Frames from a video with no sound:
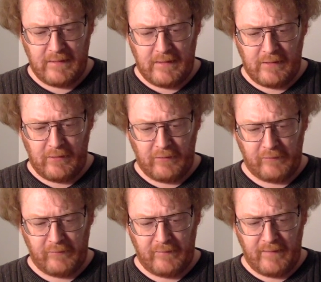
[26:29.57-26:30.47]
A
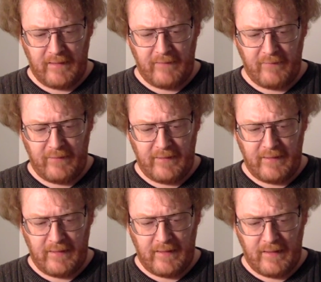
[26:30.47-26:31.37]
cultured,
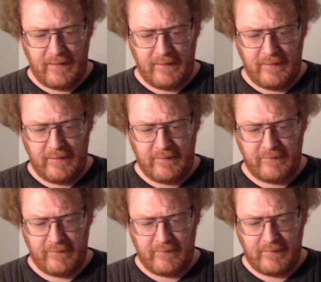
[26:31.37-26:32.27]
naively
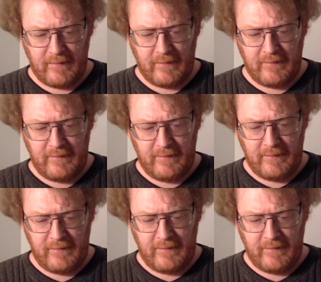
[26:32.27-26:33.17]
idealistic,
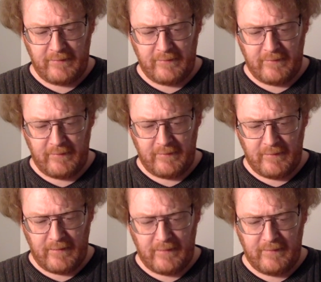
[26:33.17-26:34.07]
idealistic,
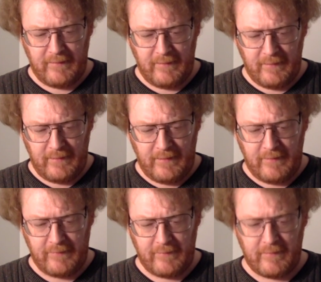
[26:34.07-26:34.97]

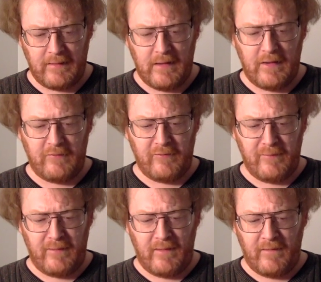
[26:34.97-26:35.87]
idealistic
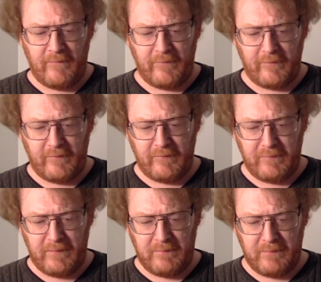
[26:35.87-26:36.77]
German officer is
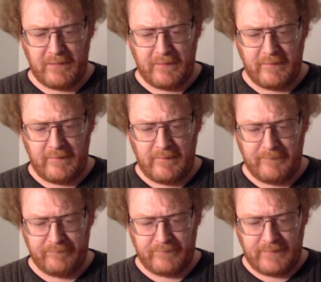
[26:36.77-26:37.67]
billeted
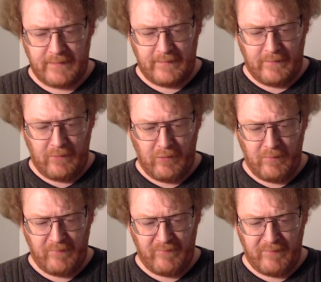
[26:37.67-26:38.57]
in the home
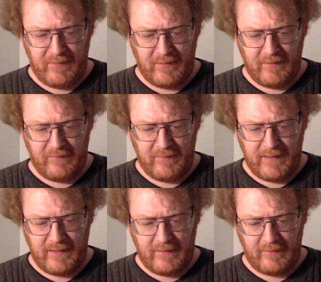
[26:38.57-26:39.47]
of a middle aged
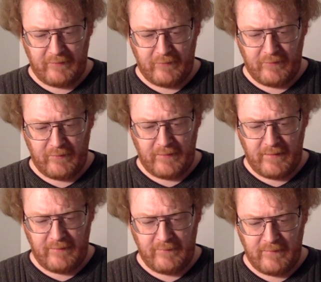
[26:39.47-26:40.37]
man and his grown
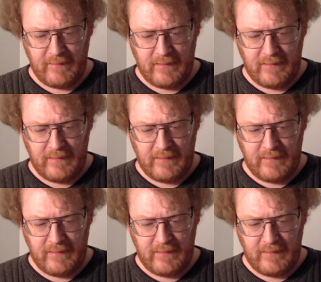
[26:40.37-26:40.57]
niece.